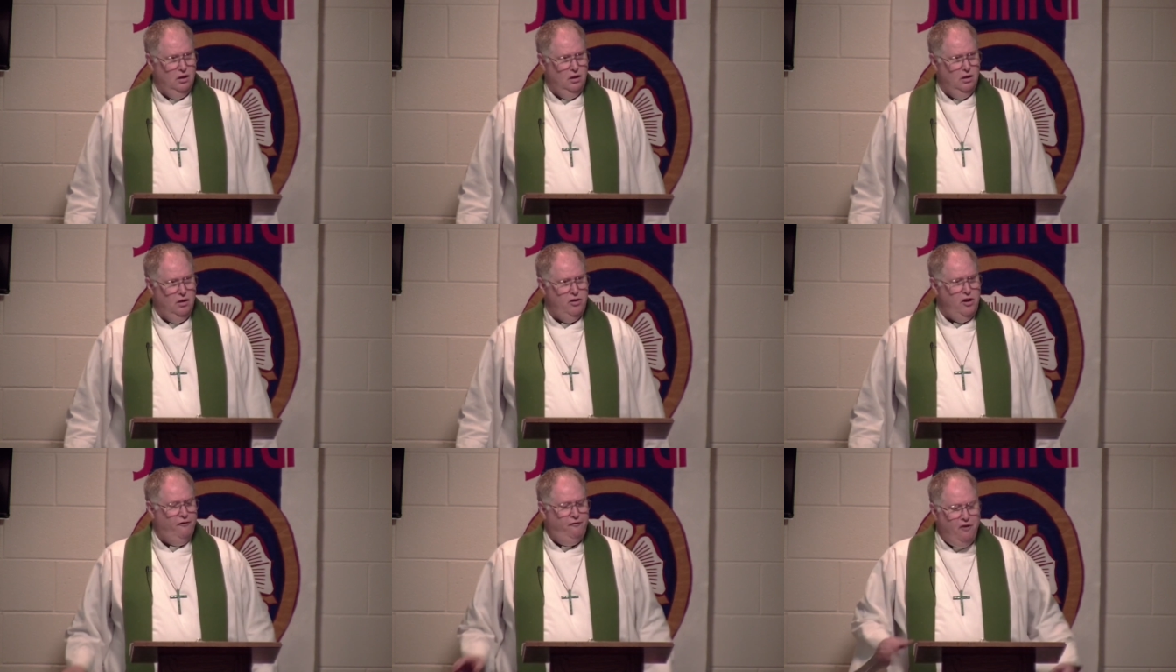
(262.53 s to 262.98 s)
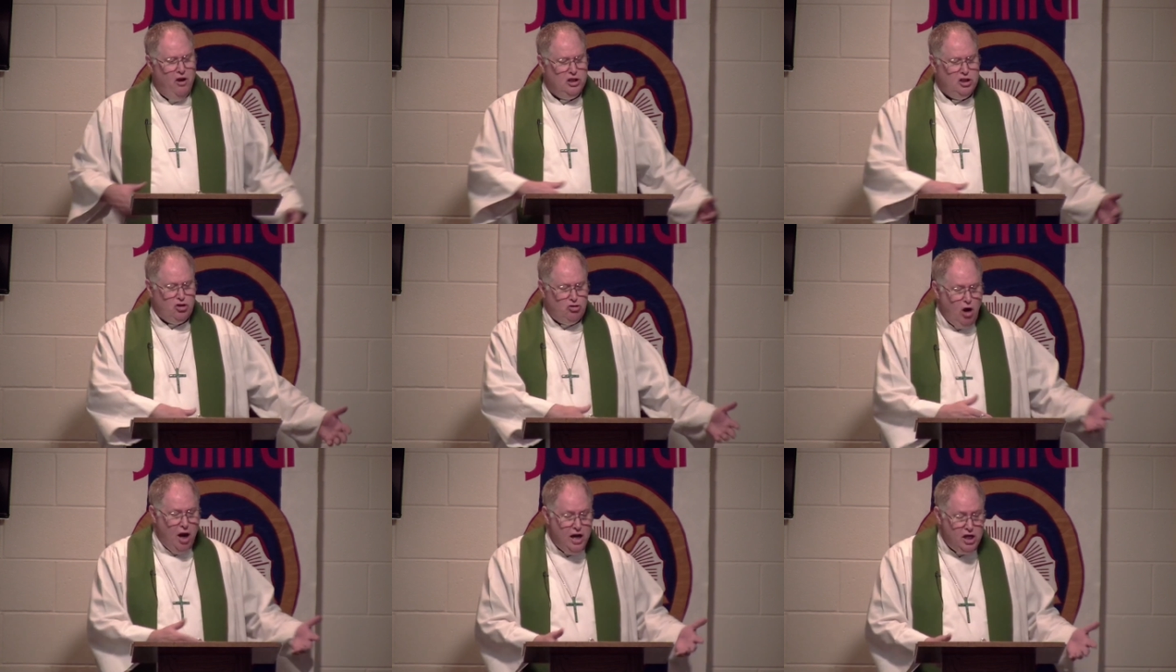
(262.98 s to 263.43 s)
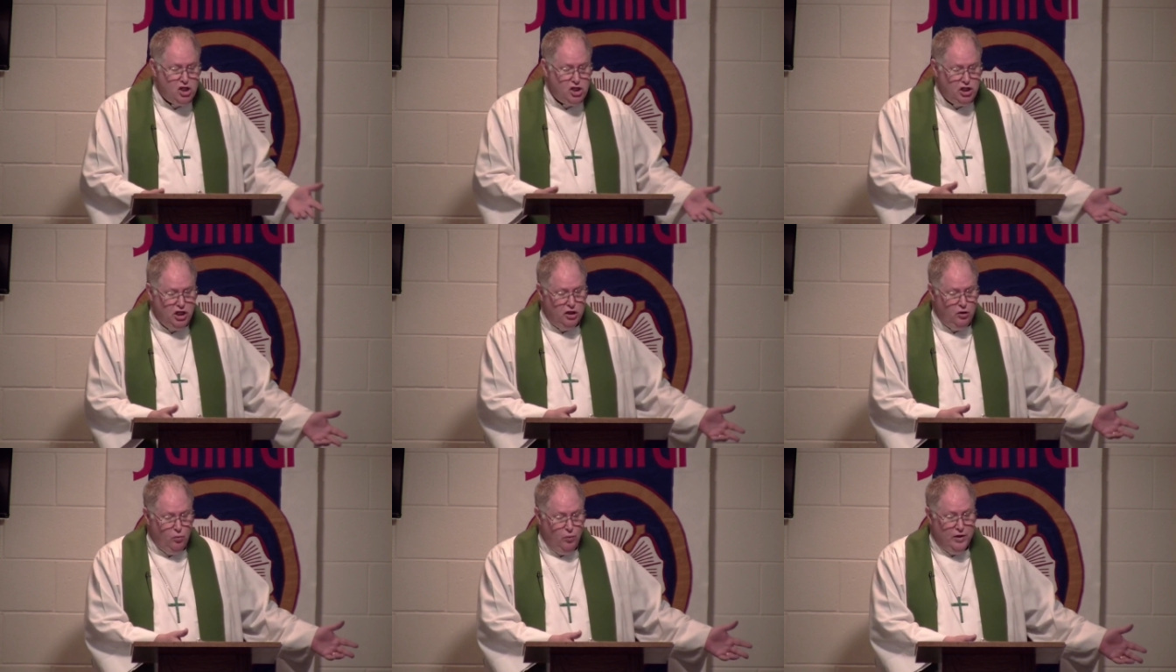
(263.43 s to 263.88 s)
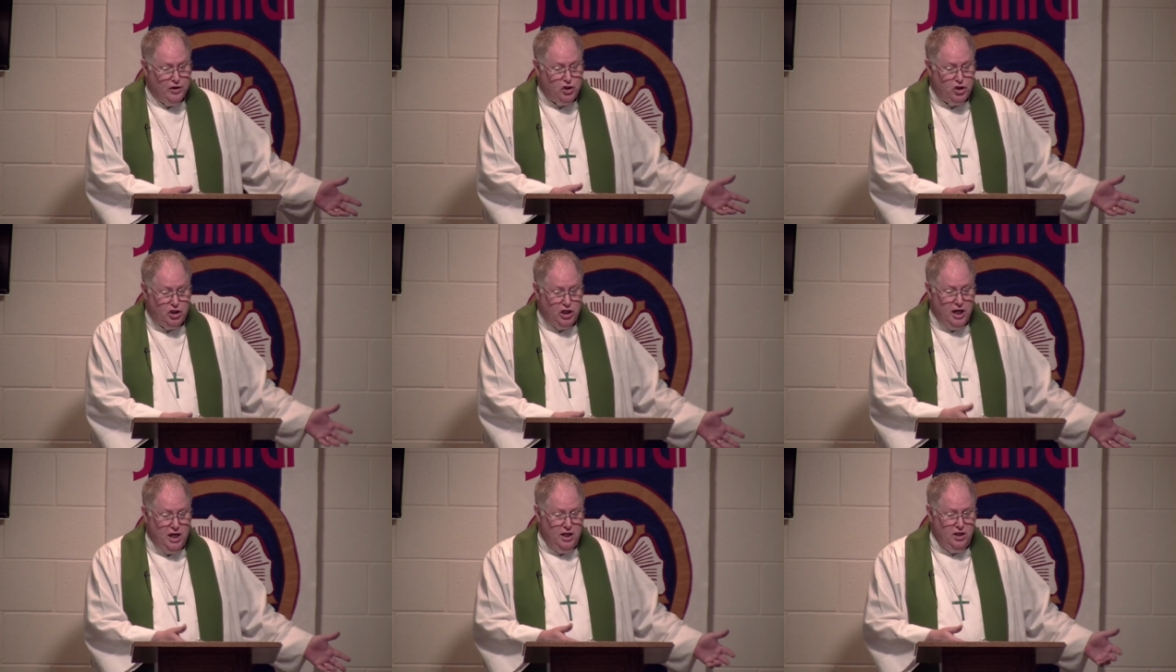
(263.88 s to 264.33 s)
Their frustration with
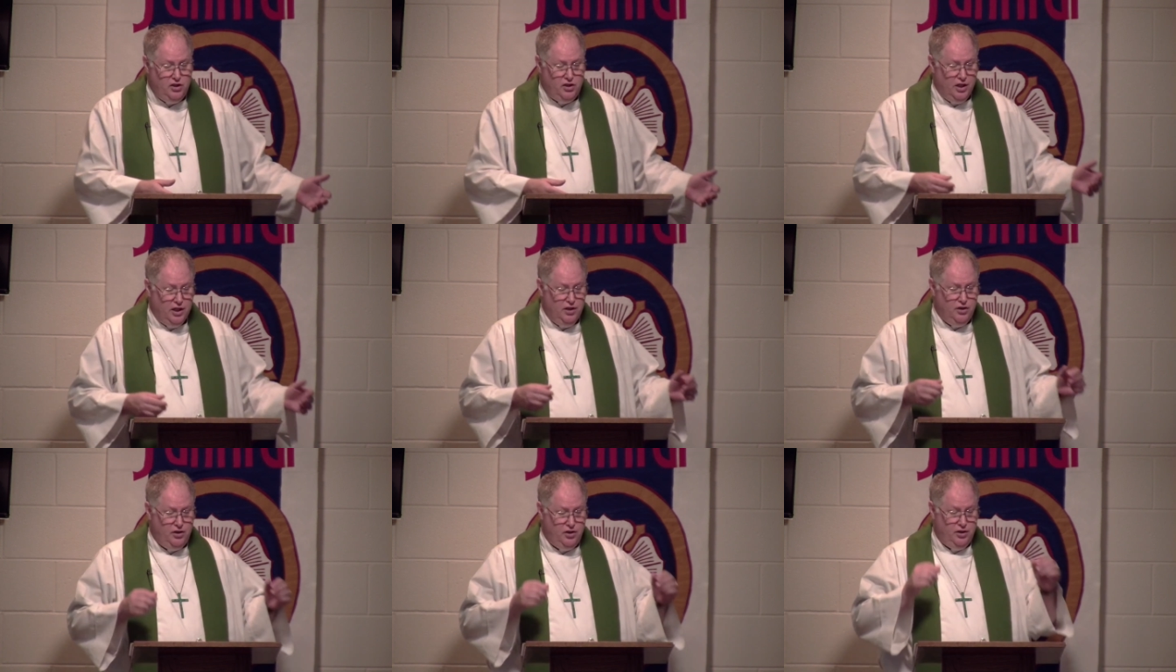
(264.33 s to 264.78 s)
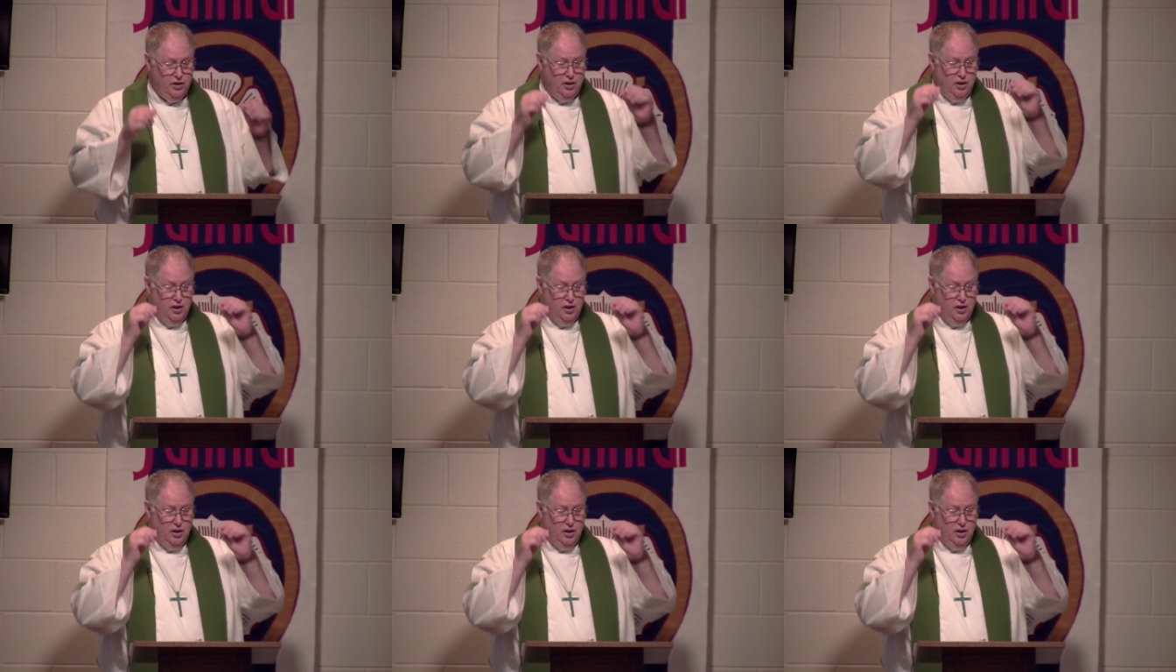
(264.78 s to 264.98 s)
Jesus